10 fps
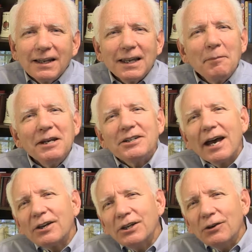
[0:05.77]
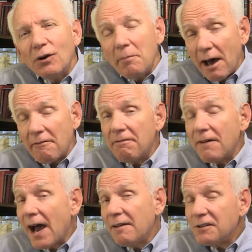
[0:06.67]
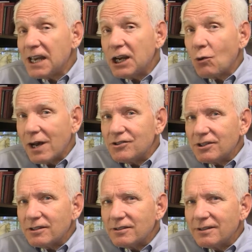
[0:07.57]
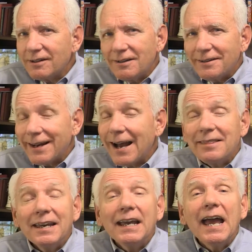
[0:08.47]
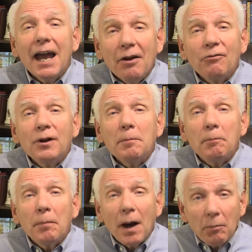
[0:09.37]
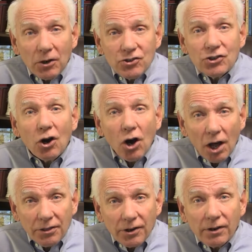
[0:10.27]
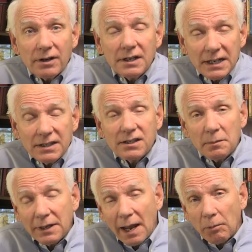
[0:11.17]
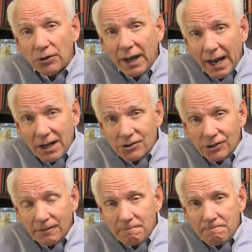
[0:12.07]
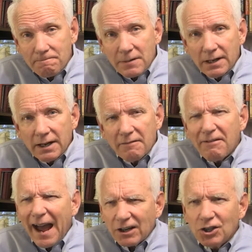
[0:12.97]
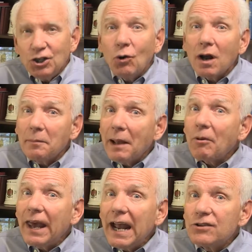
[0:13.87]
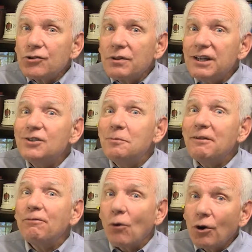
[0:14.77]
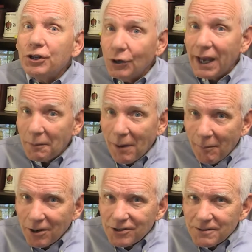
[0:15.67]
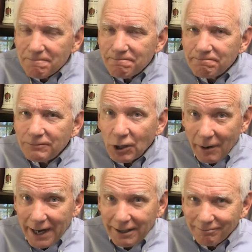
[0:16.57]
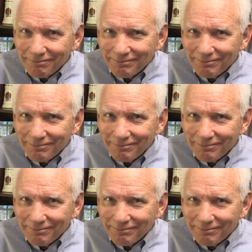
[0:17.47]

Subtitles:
Let me tell you about 5 key questions that I think every published author needs to be able to answer. In fact, you ought to be able to answer these before you get published. You ready?